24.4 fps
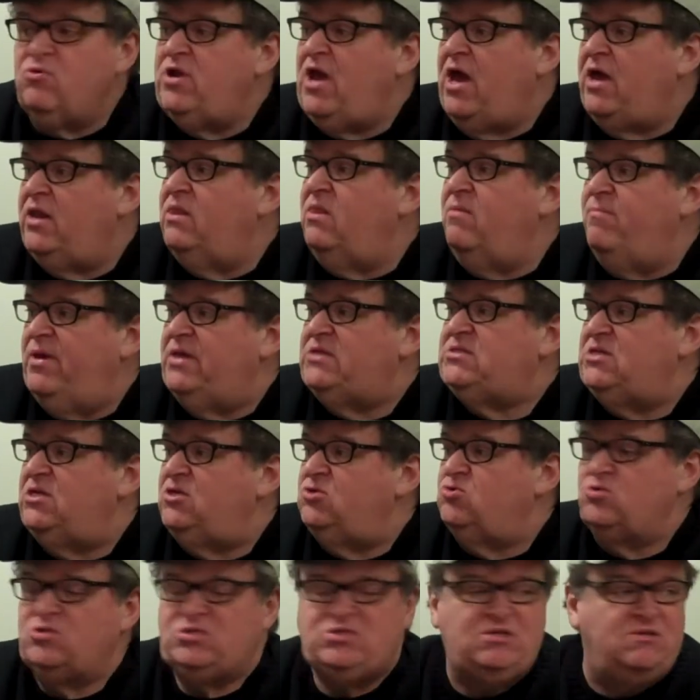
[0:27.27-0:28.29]
were not in the best
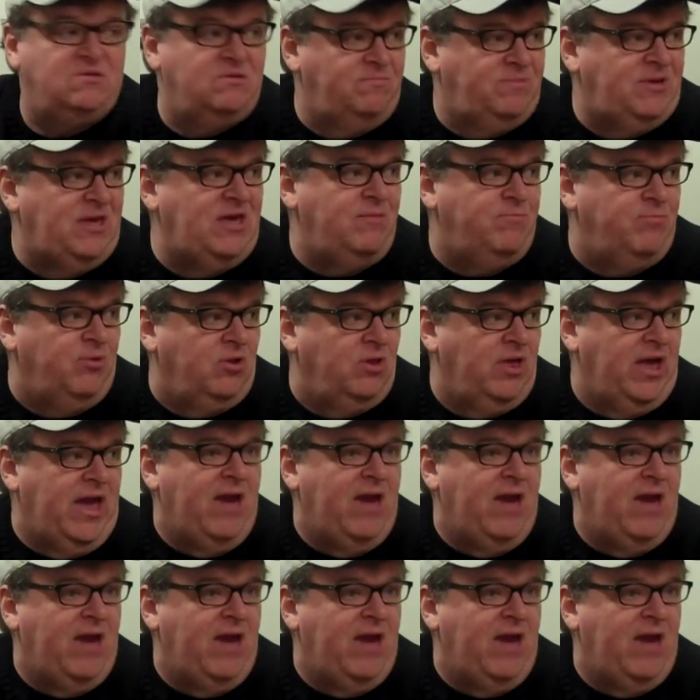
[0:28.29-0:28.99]
interests of the people.